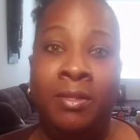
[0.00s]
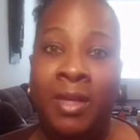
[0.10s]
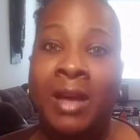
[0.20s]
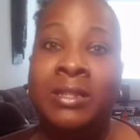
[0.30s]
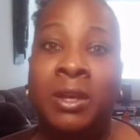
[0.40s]

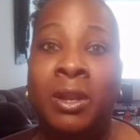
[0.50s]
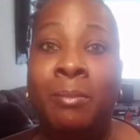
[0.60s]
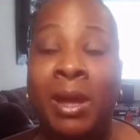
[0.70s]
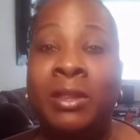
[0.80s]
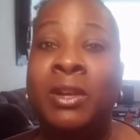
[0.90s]
That's going to
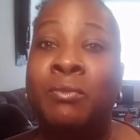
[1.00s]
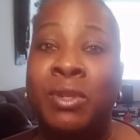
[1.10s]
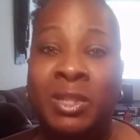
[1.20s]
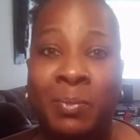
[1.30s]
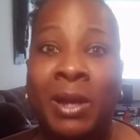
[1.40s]
make them
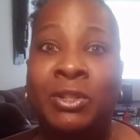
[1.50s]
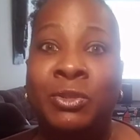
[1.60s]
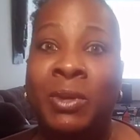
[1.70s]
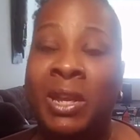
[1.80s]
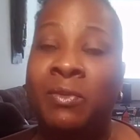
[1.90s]
respect
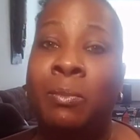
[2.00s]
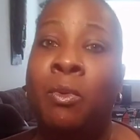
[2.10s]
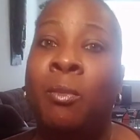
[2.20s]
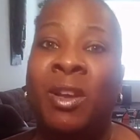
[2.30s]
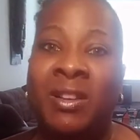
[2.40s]
you even
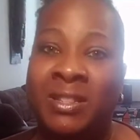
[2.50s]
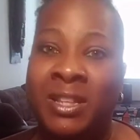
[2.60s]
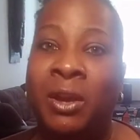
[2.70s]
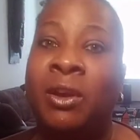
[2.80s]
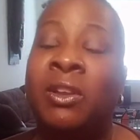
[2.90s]
more because
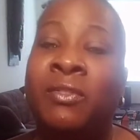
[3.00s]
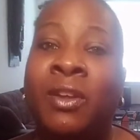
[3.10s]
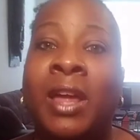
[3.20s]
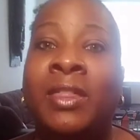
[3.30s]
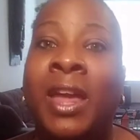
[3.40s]
they're going to
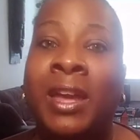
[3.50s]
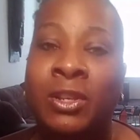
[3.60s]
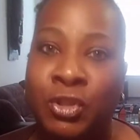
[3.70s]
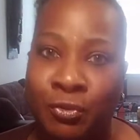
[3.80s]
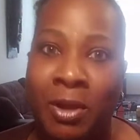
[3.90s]
feel like they
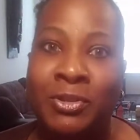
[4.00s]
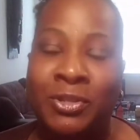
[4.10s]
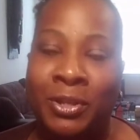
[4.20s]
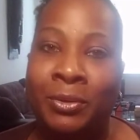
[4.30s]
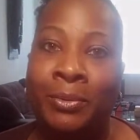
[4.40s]
can
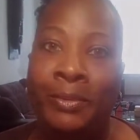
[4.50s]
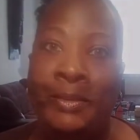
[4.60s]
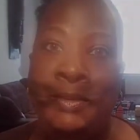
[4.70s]
trust you.